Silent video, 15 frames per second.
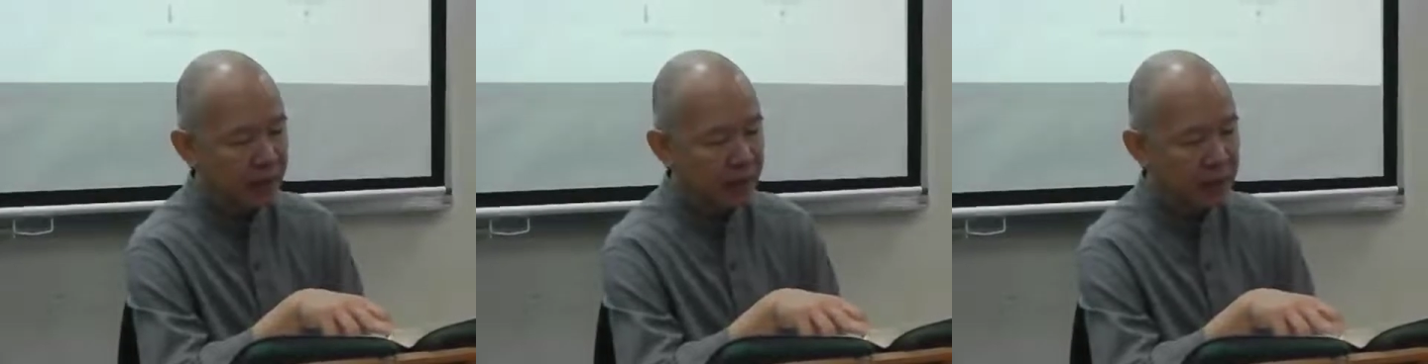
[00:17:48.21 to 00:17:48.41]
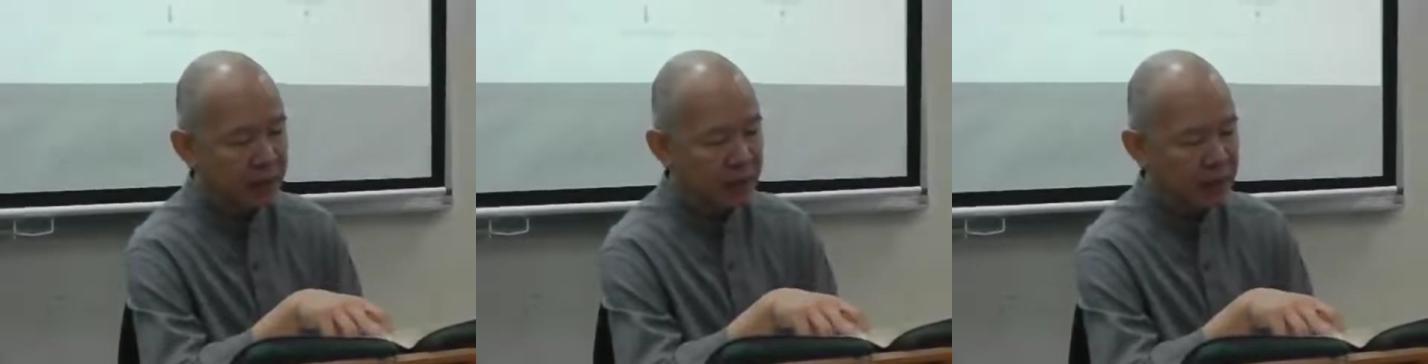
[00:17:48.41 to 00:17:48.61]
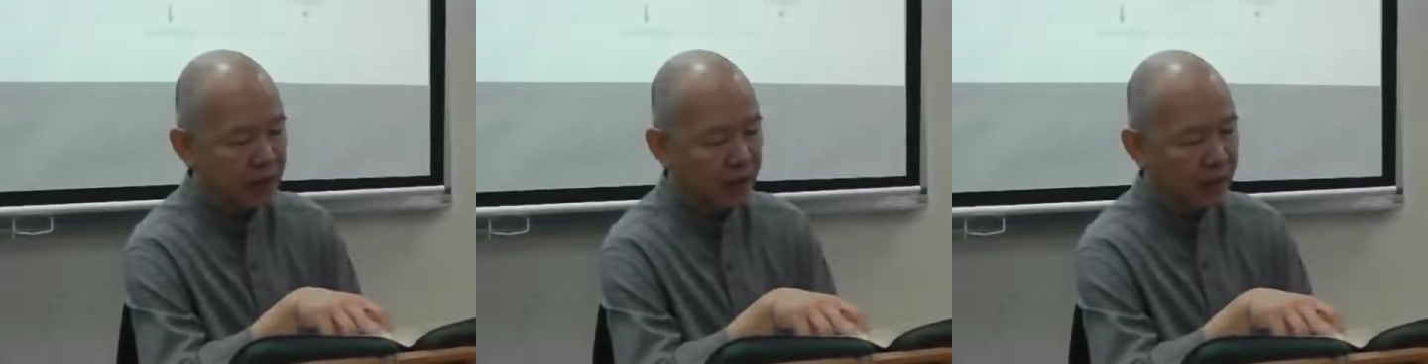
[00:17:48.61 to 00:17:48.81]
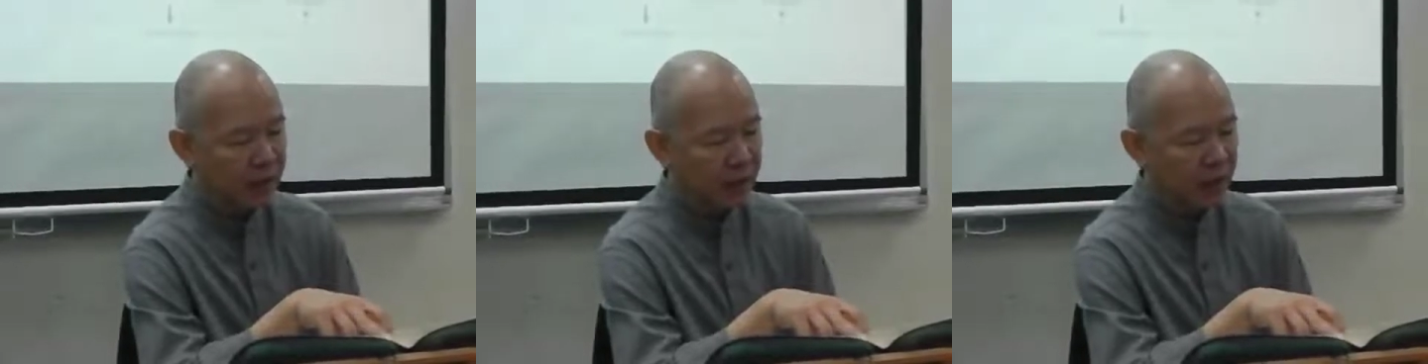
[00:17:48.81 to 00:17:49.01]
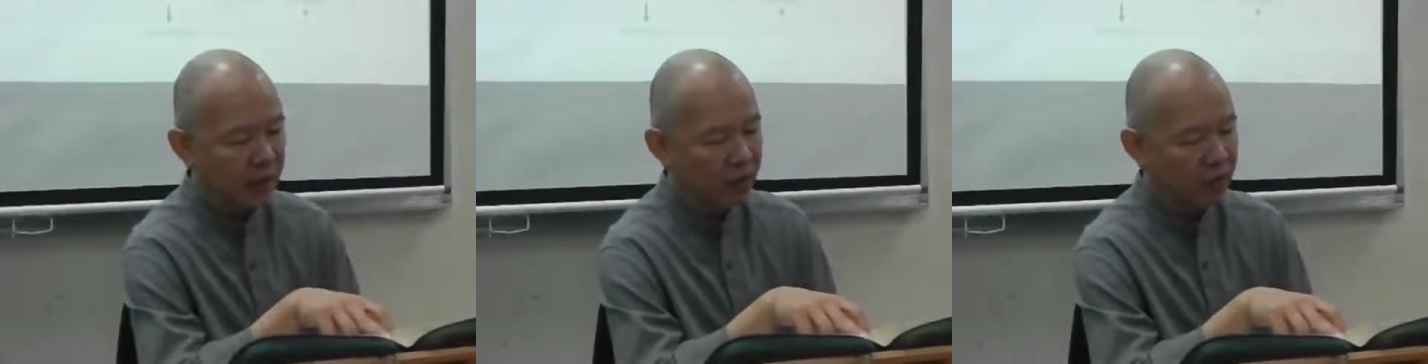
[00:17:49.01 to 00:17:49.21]
the son
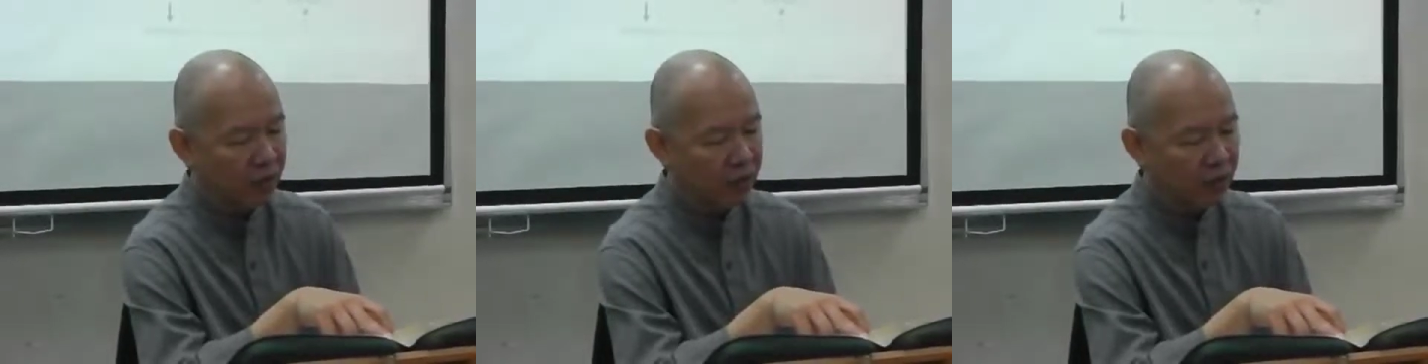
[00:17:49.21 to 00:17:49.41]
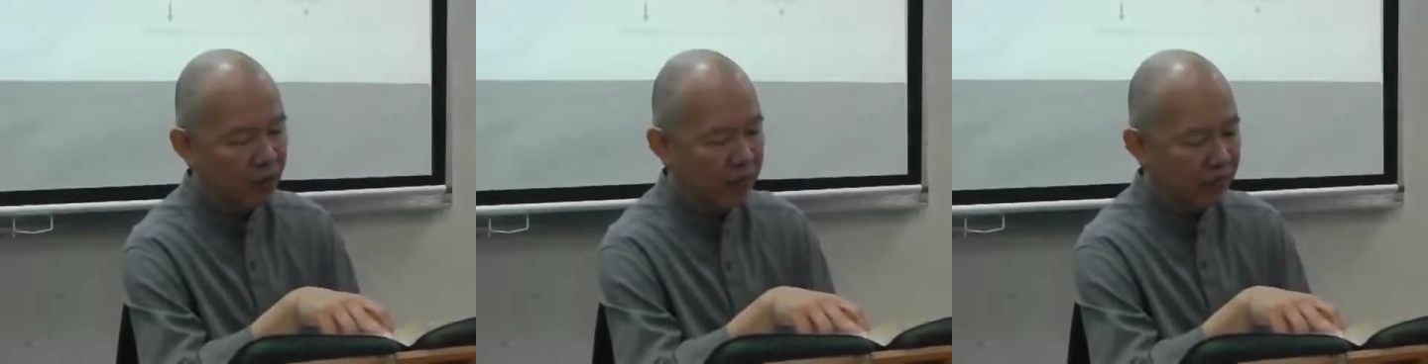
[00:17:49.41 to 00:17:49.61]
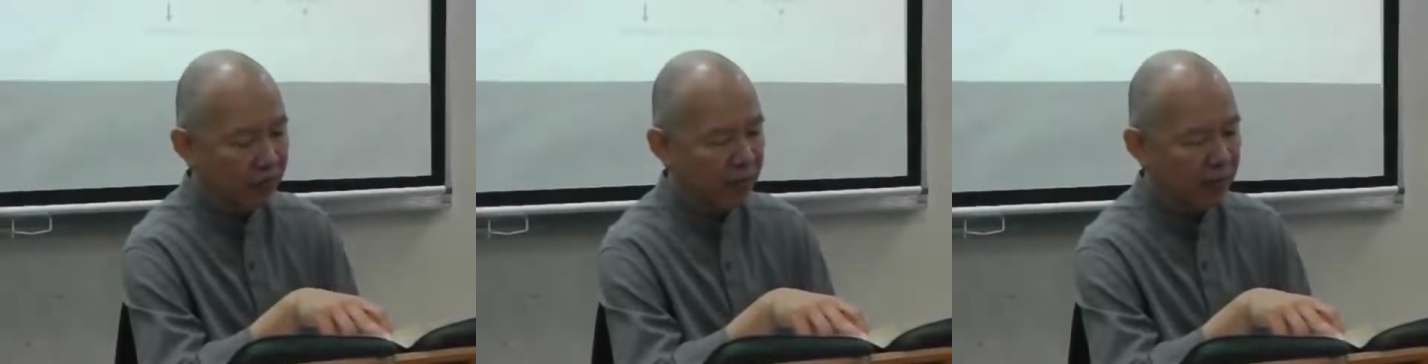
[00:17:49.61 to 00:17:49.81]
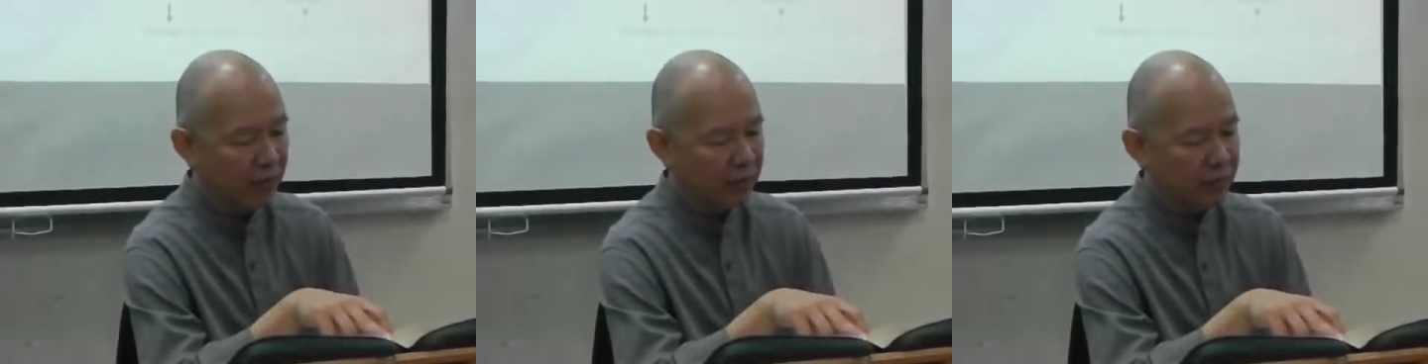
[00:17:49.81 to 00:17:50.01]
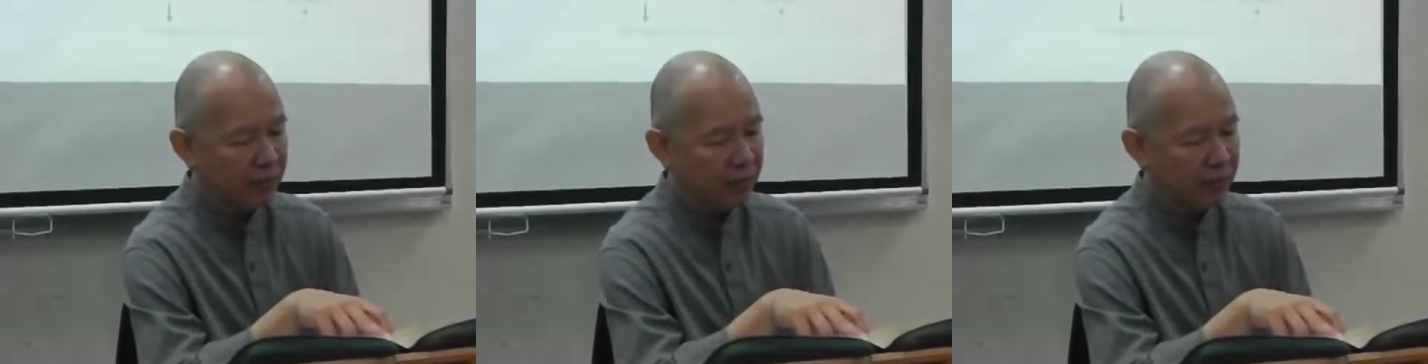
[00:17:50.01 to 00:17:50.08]
of Rechab,